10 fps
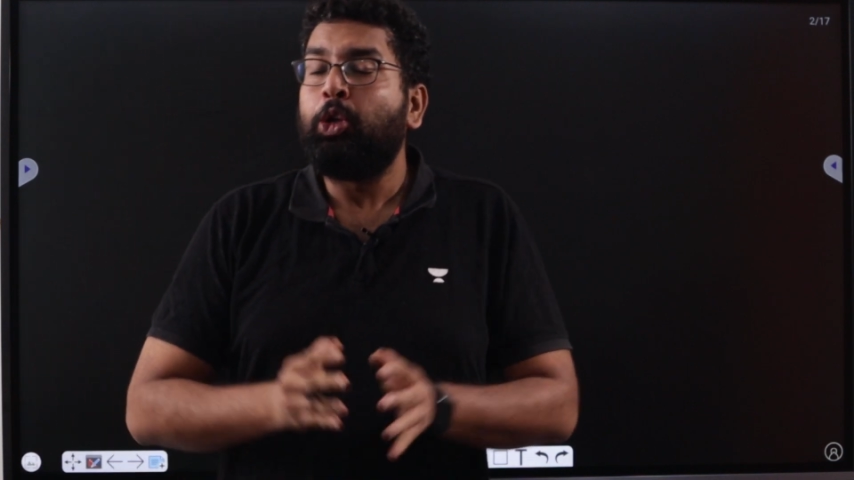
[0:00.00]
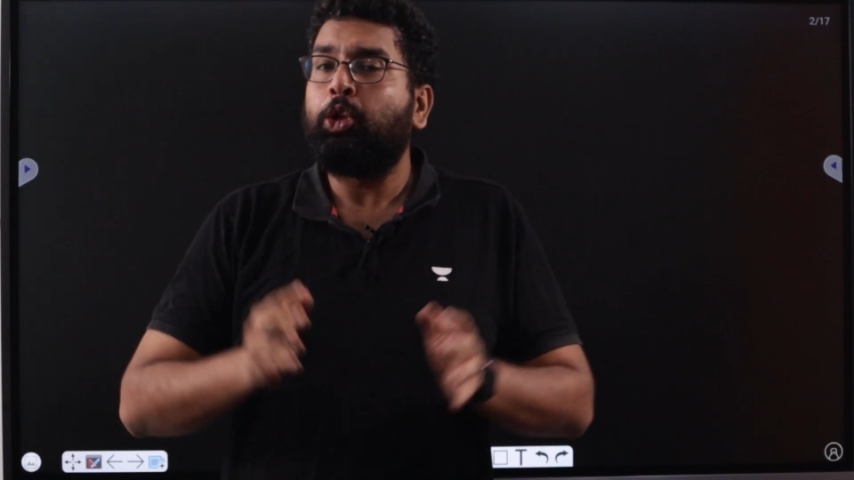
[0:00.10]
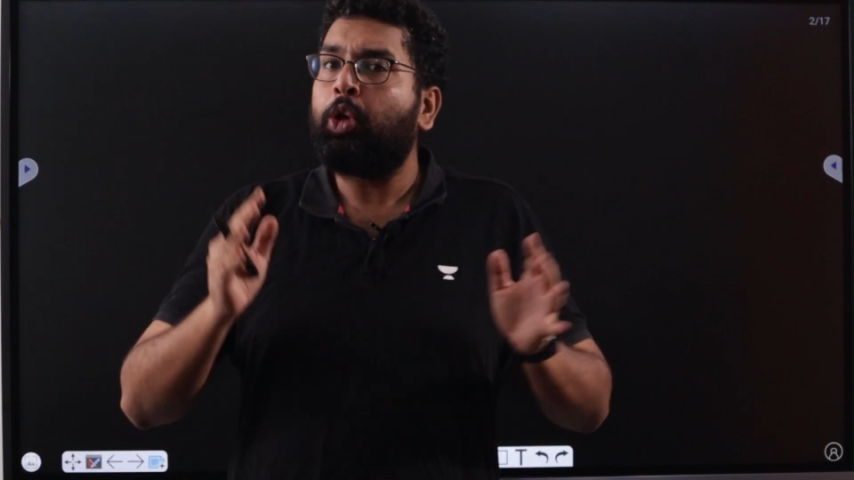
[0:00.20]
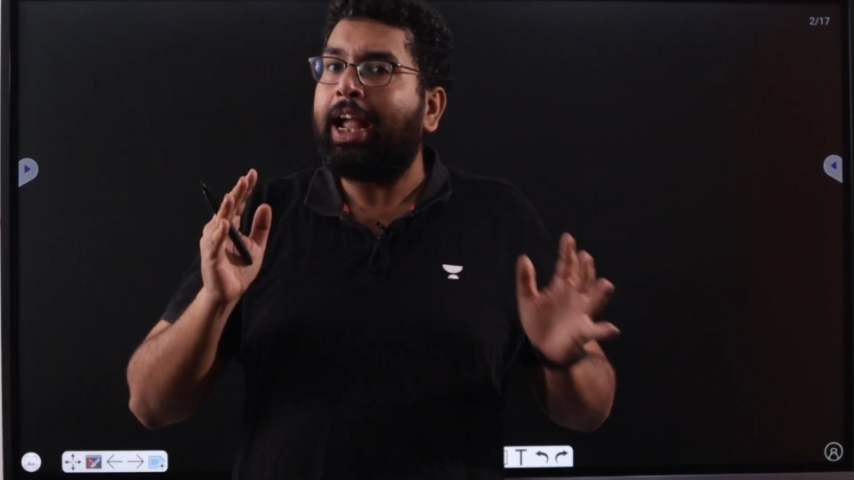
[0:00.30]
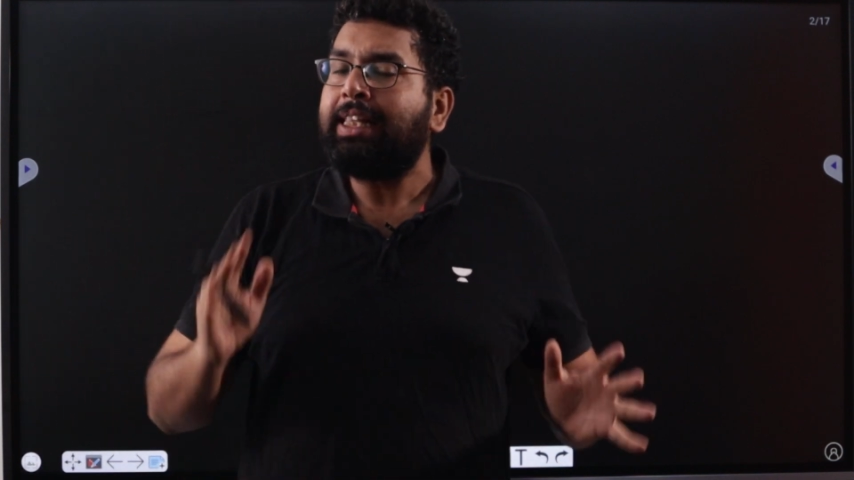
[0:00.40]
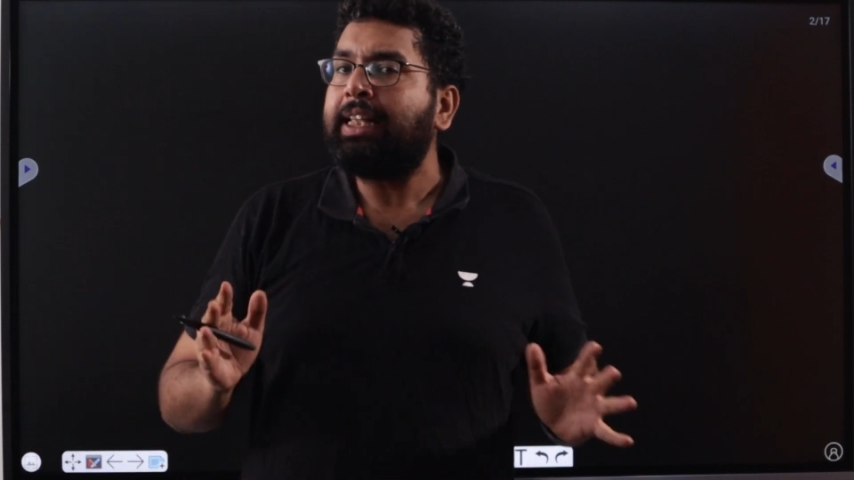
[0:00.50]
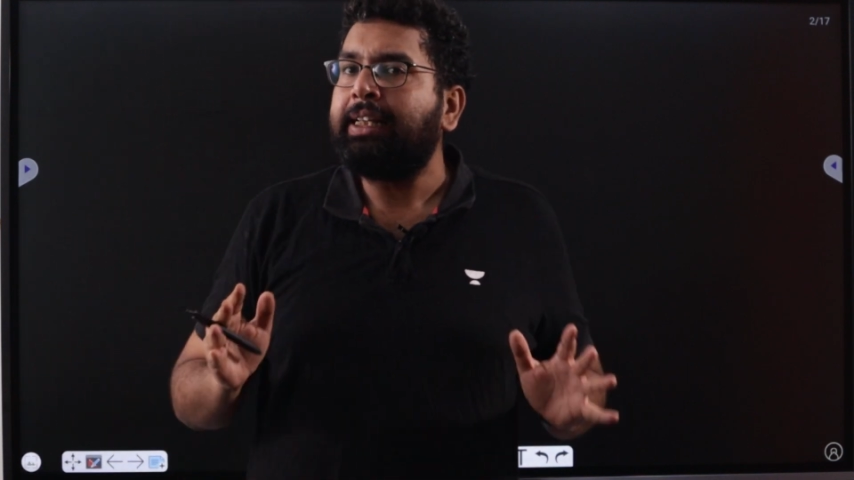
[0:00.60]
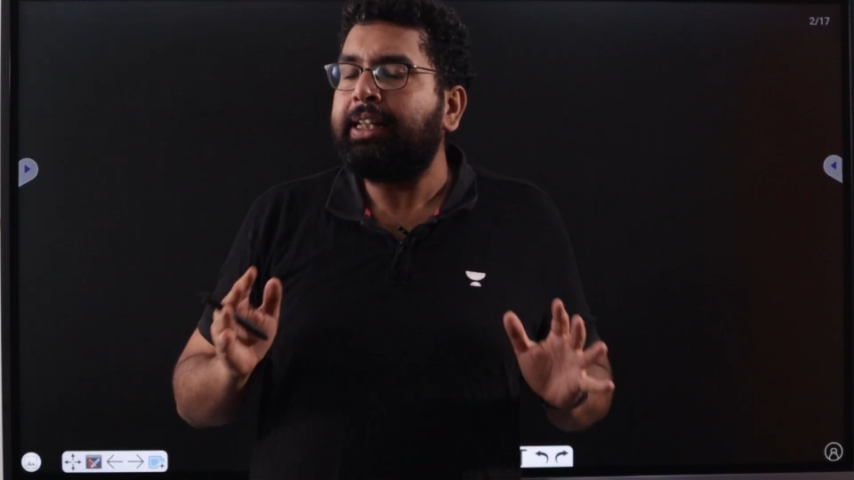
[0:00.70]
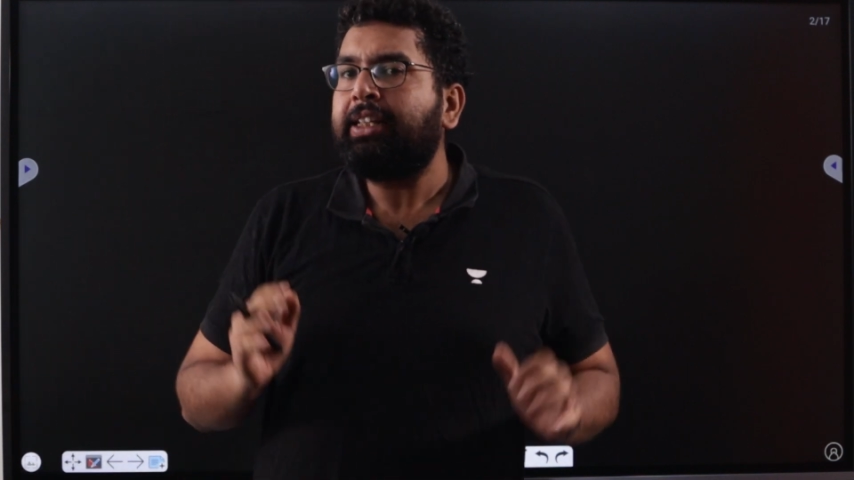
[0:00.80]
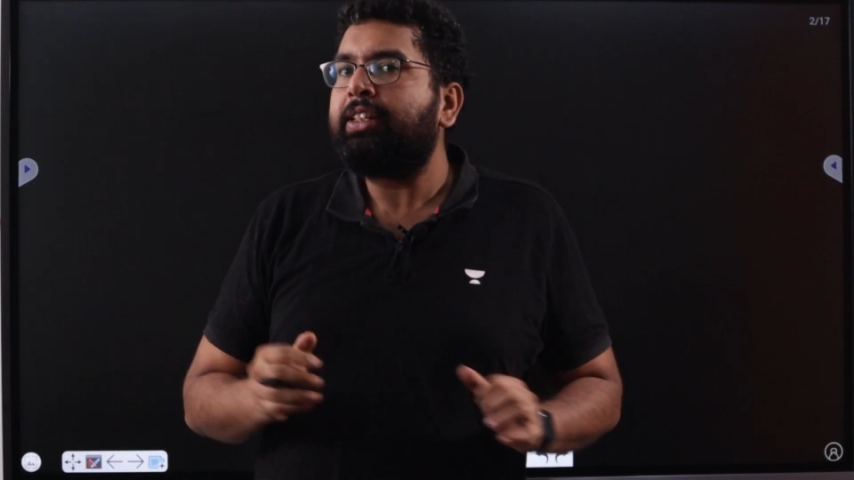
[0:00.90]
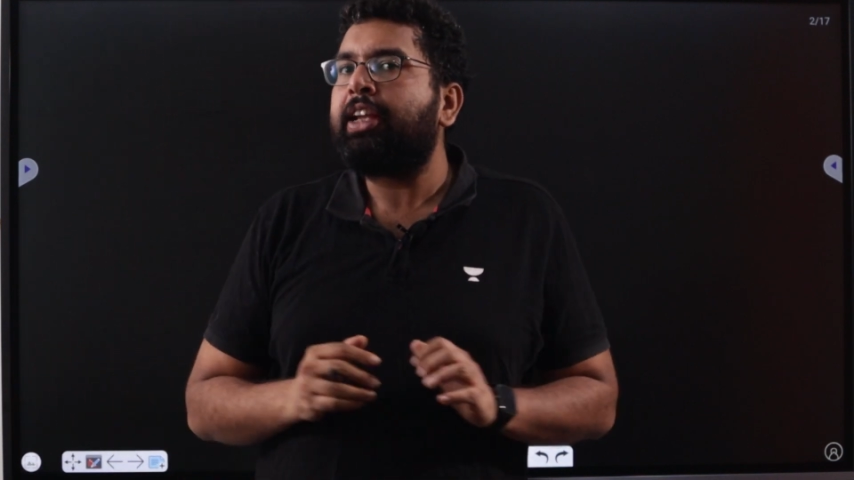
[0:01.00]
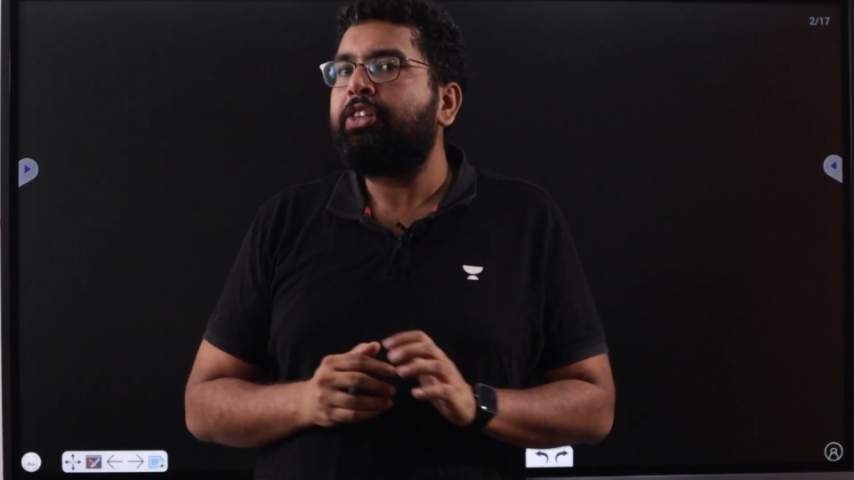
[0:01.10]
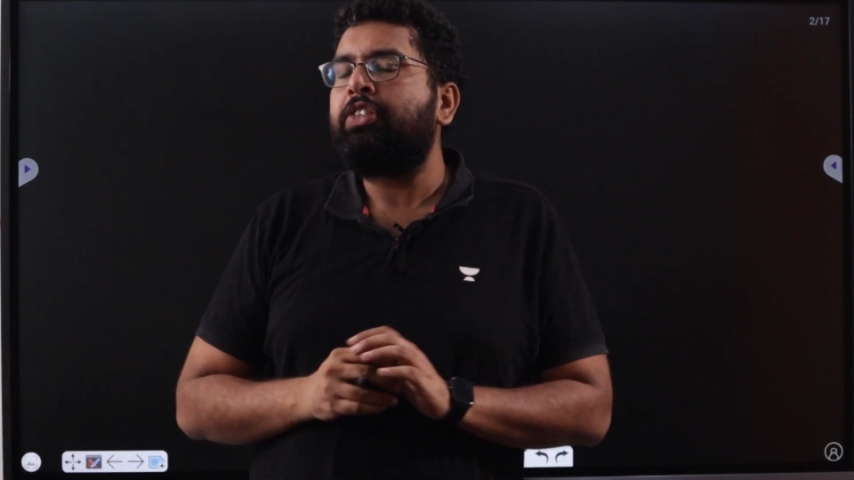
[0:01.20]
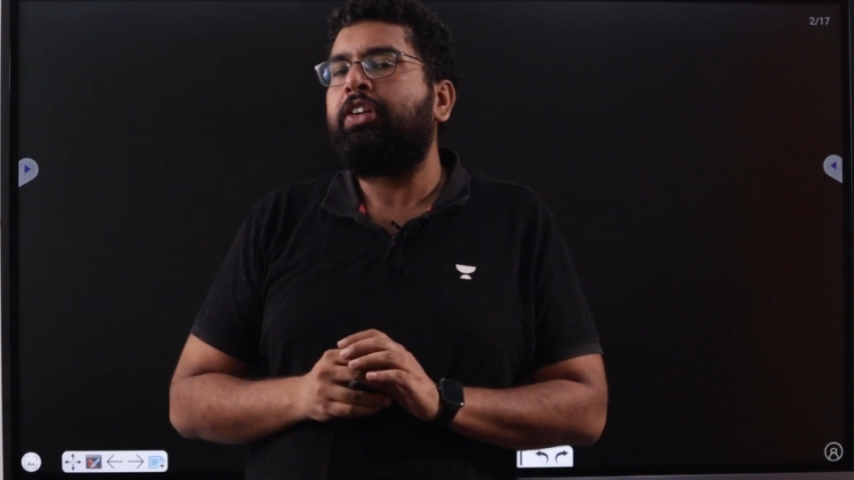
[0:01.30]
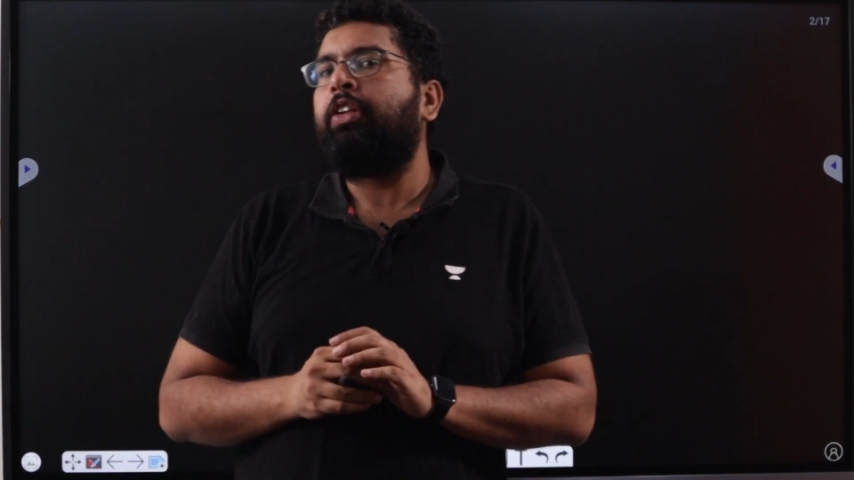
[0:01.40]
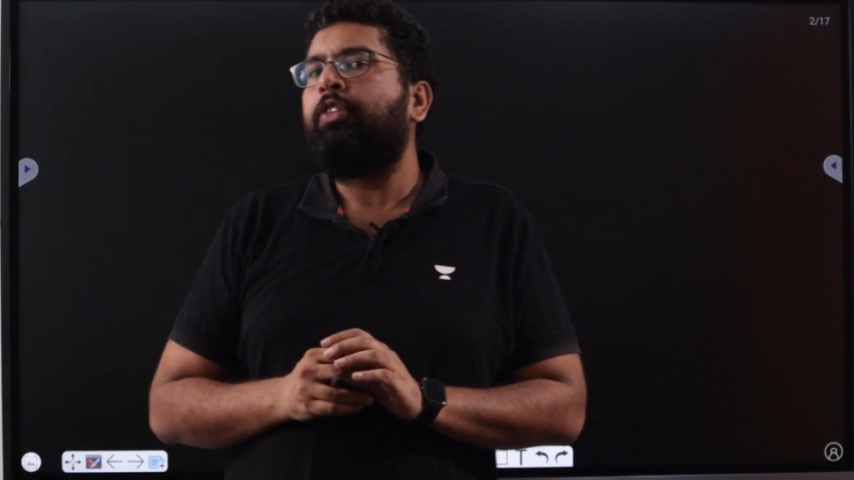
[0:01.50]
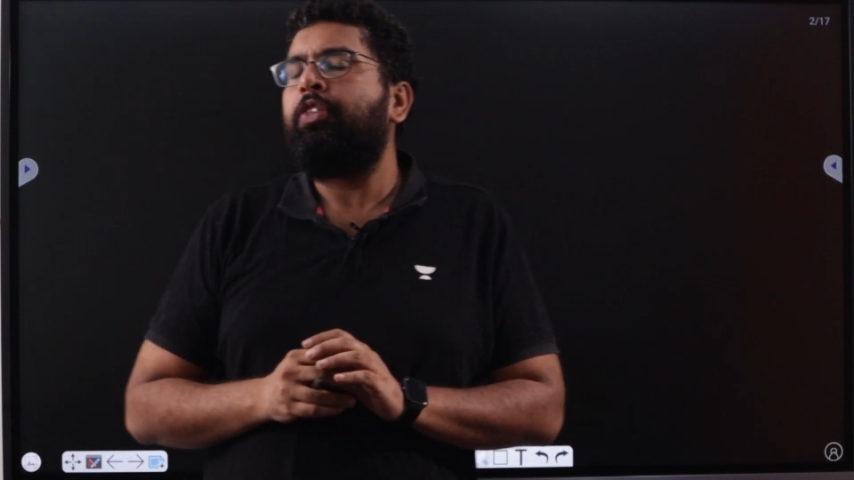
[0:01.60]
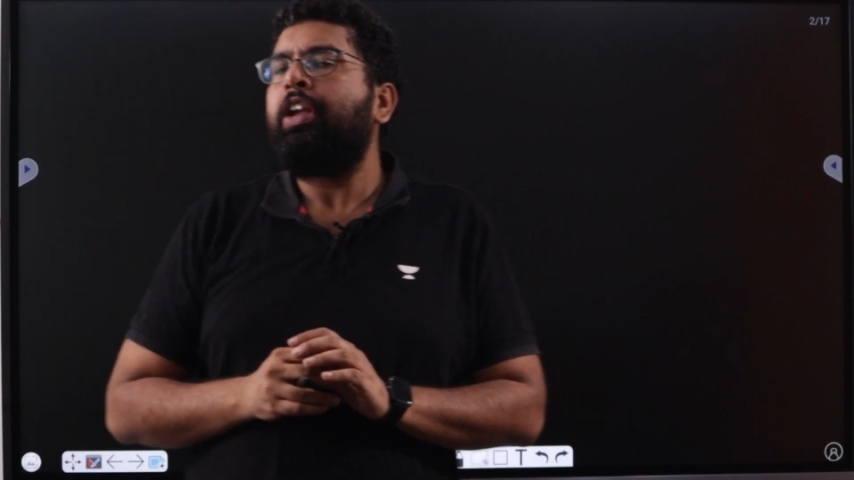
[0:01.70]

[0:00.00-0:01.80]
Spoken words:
So guys, in this session,